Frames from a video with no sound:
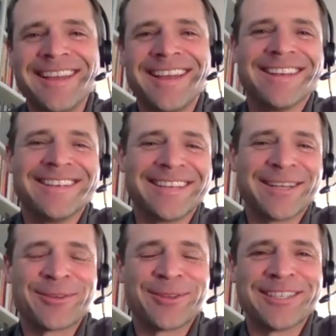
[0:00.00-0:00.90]
and
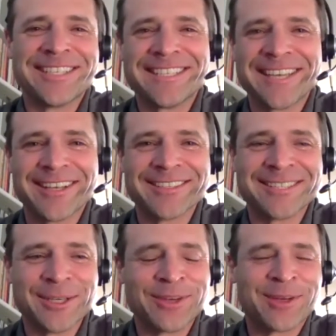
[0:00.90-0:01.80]
digging through their details
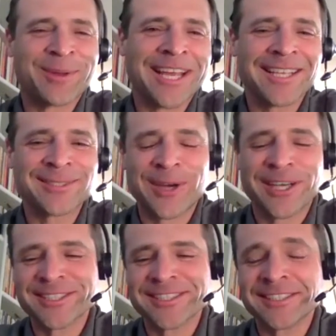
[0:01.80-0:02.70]
and their frequently asked
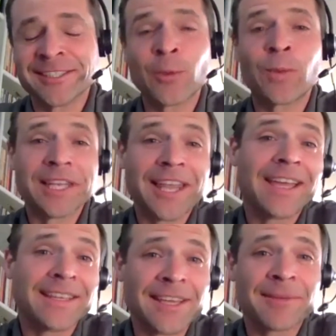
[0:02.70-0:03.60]
questions. And so we
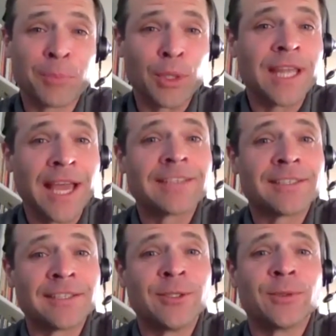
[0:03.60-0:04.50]
like to put that
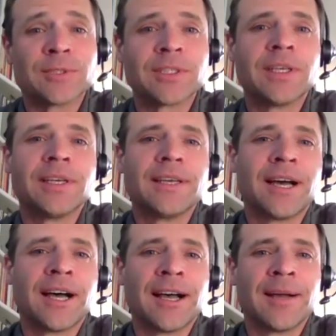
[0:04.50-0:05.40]
to use.
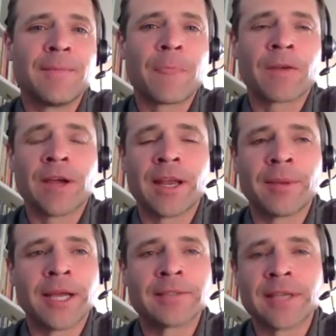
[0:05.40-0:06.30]
Um, all right. I
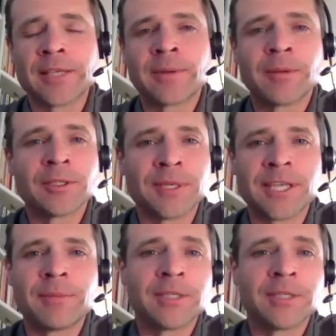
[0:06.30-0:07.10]
mean, I, I spend most of my time each